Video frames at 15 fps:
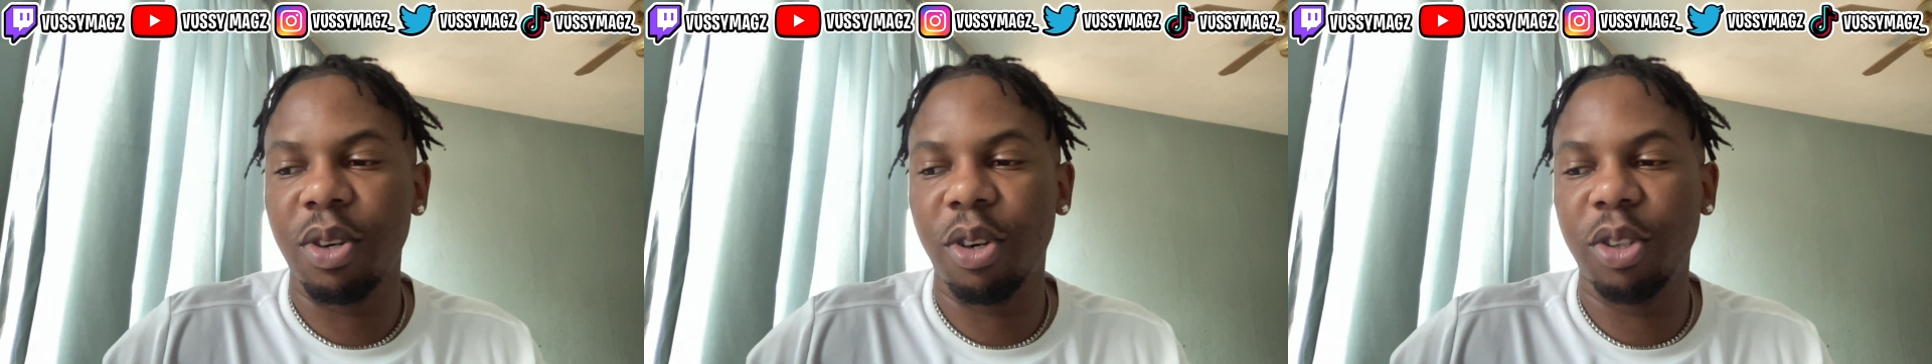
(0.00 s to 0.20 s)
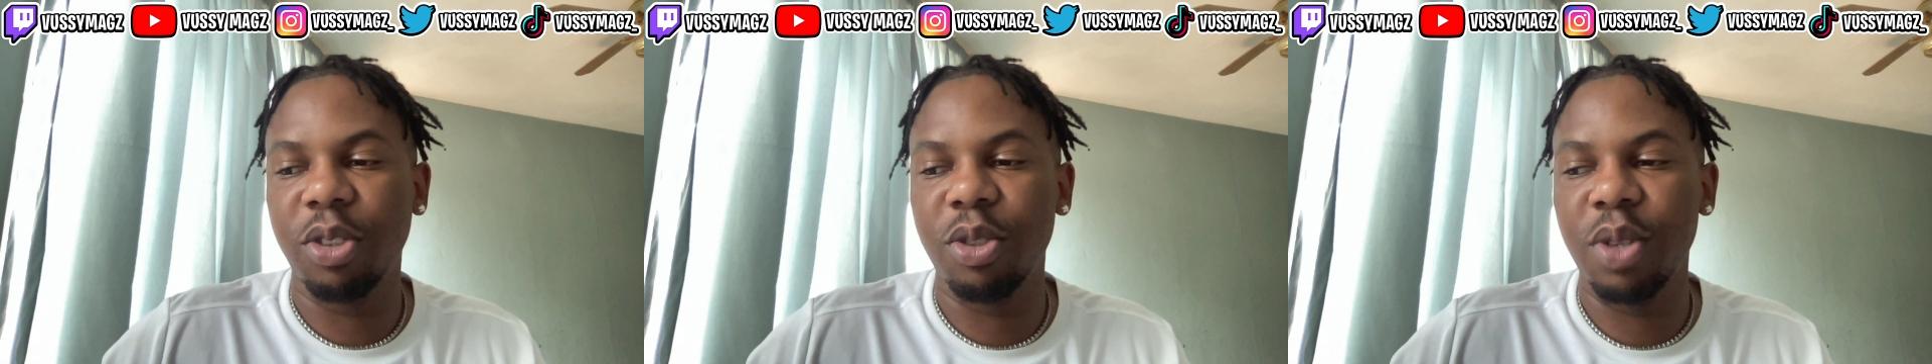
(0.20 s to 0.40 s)

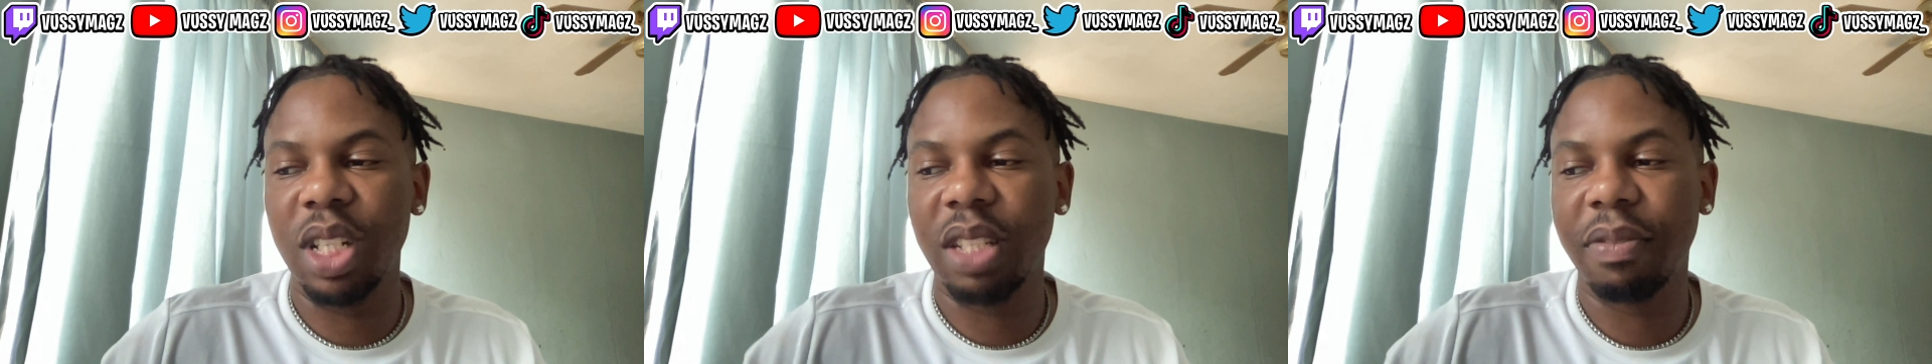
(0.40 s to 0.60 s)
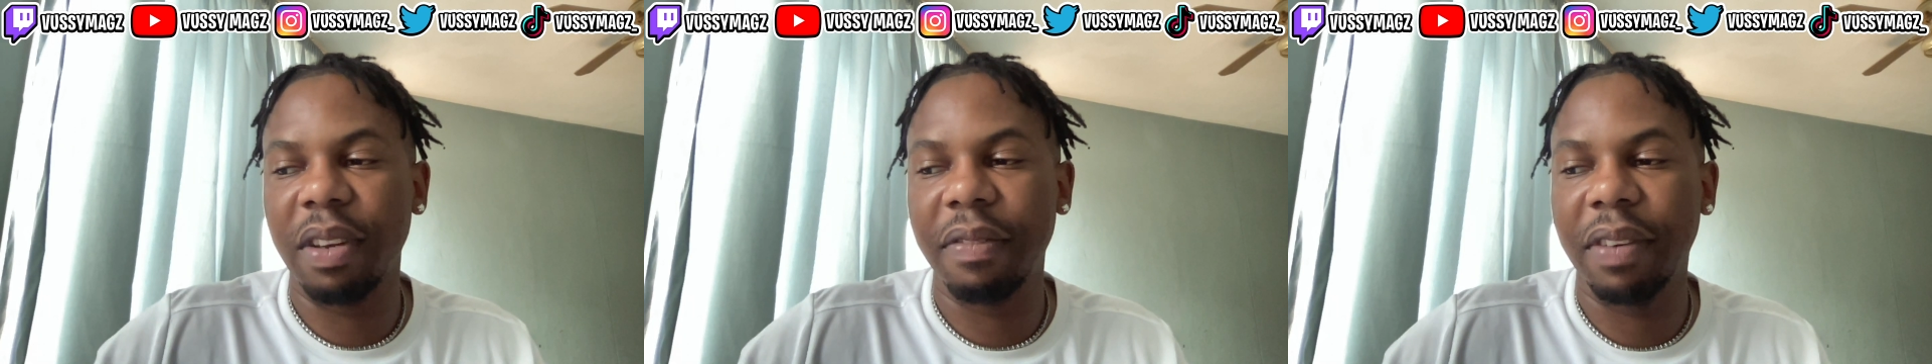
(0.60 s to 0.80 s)
on
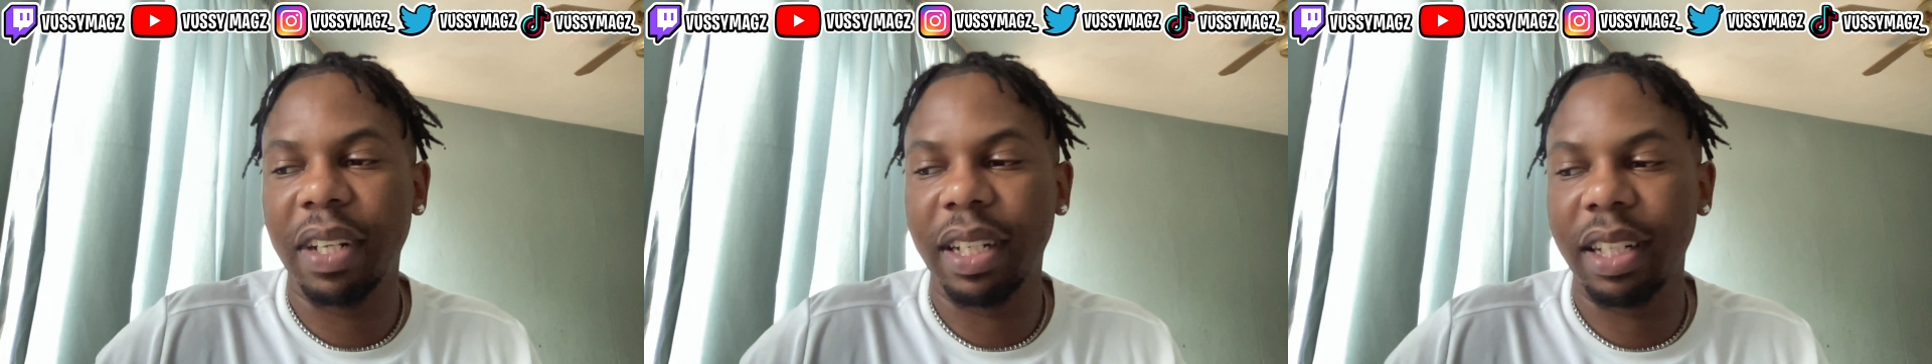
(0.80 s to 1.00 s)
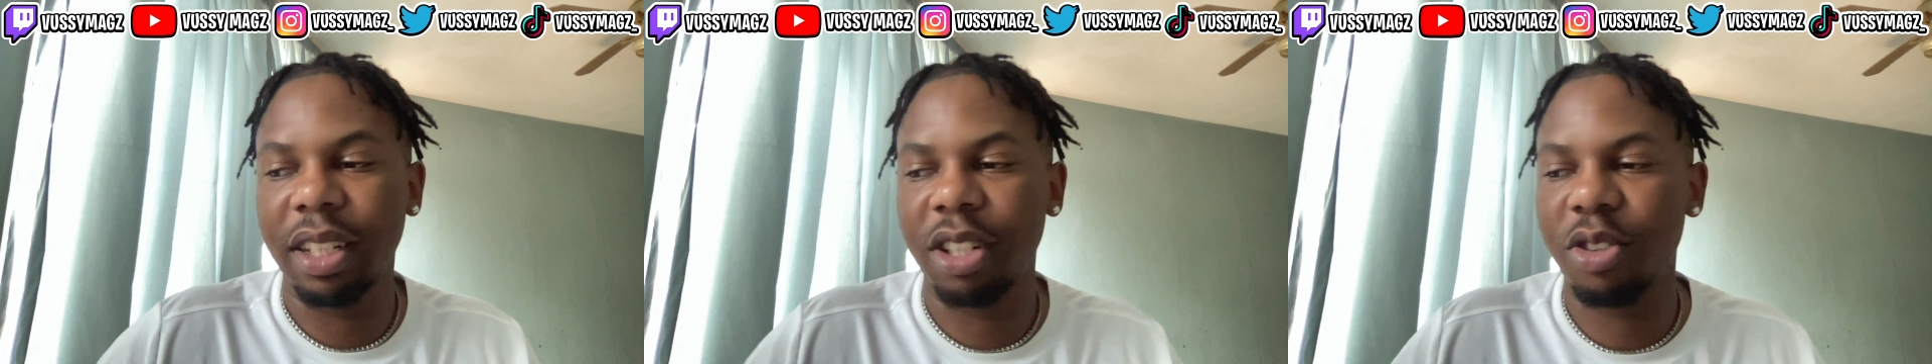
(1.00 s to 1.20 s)
US
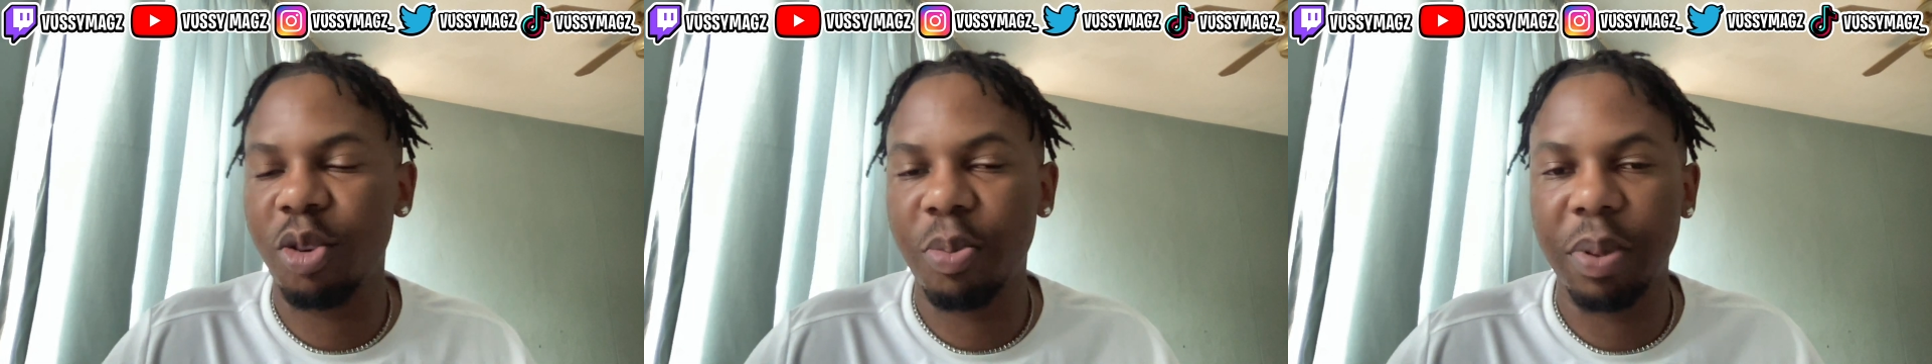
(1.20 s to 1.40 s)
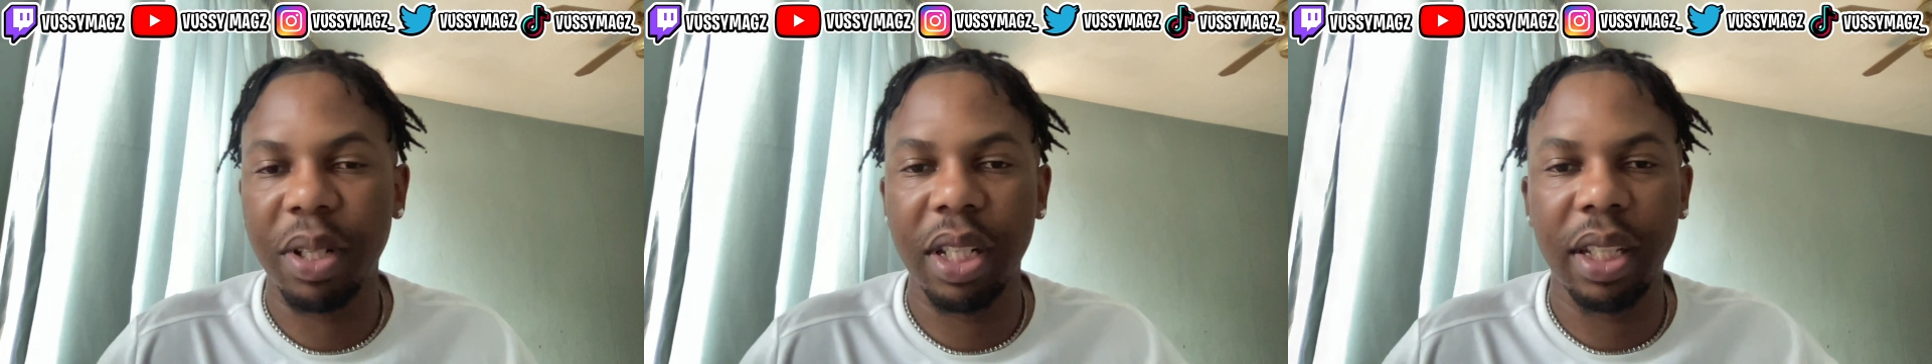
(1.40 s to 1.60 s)
500 and
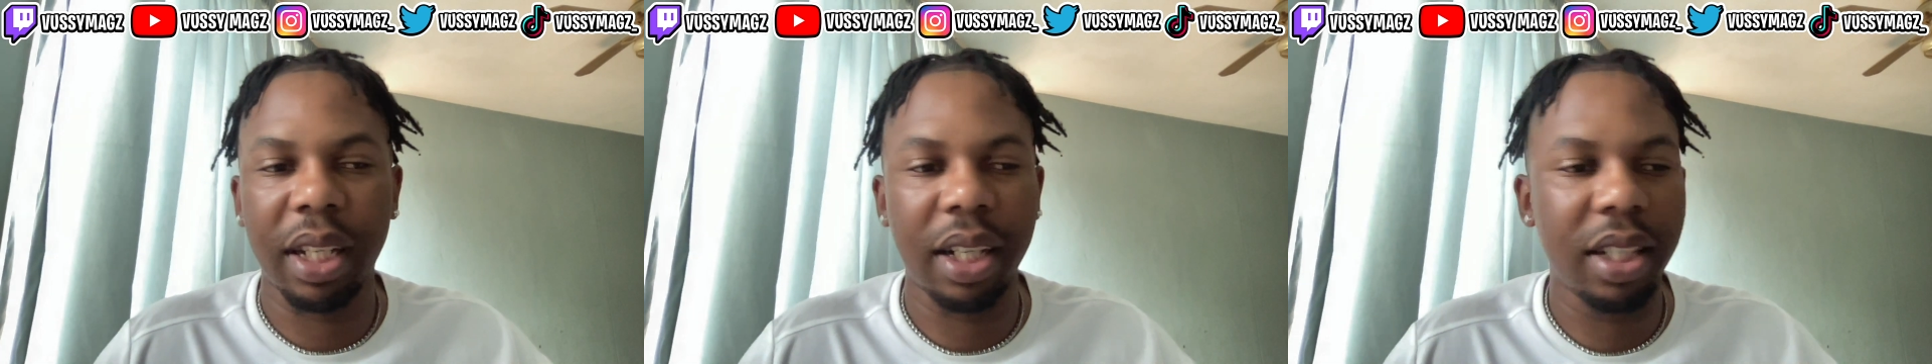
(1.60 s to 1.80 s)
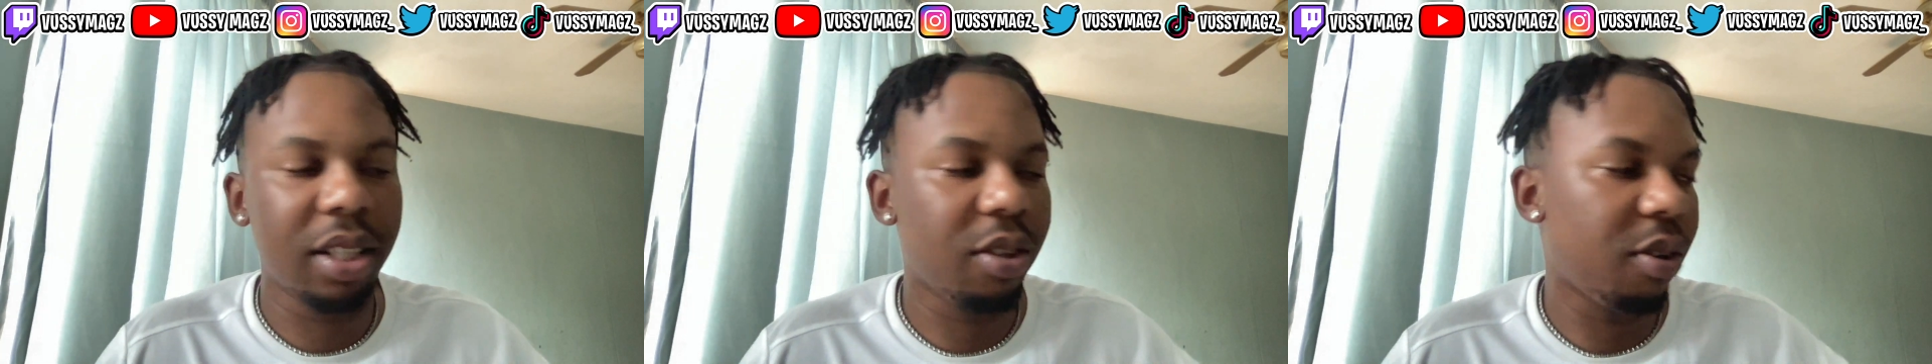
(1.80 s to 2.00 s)
open the
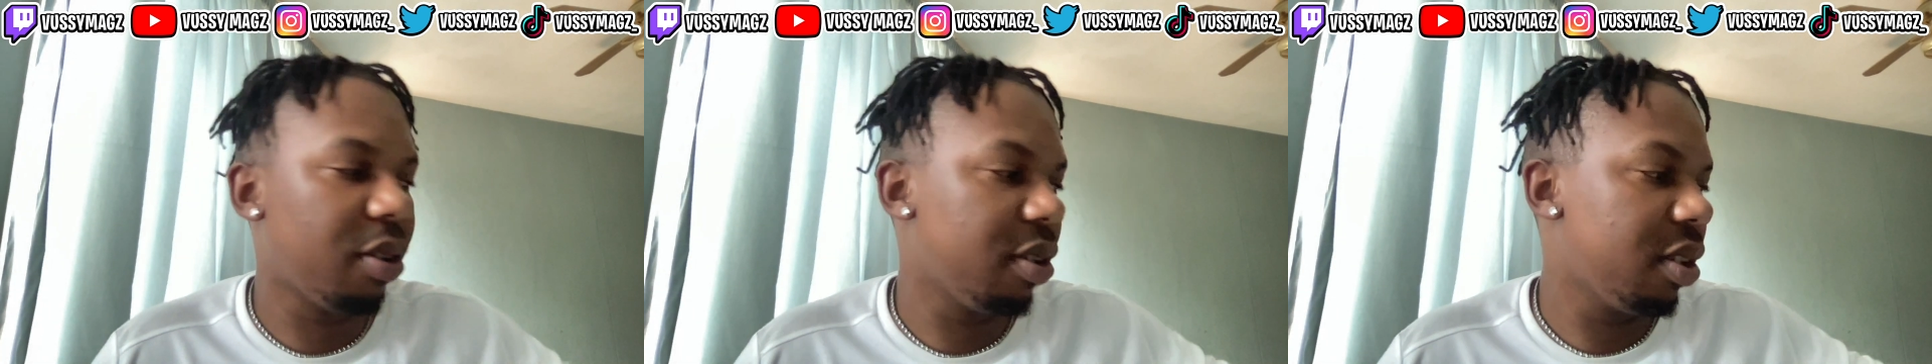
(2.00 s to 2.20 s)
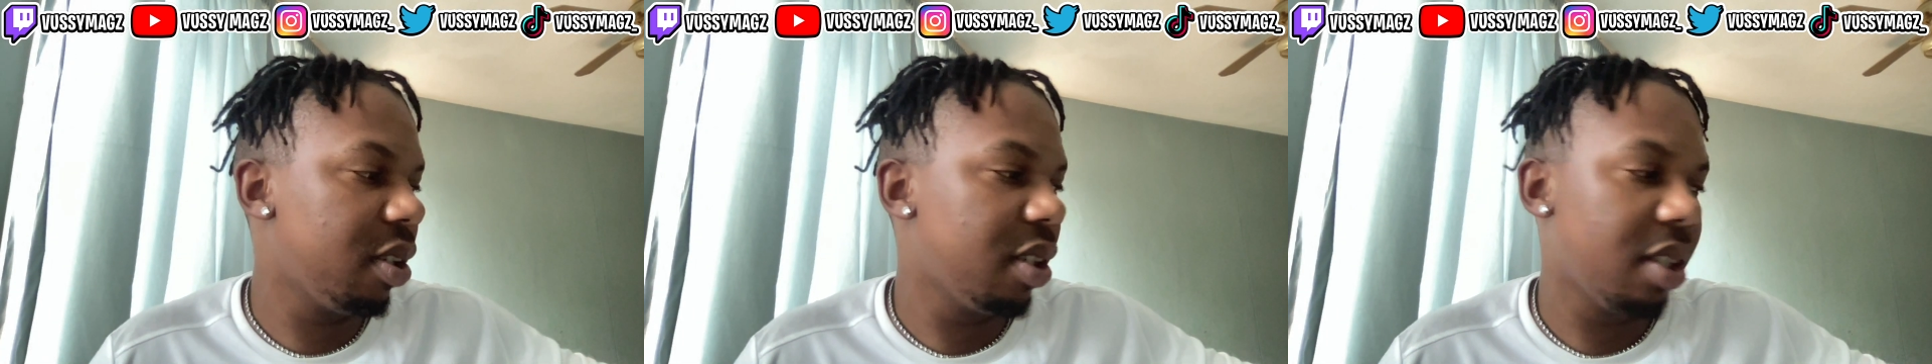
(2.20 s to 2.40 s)
trade on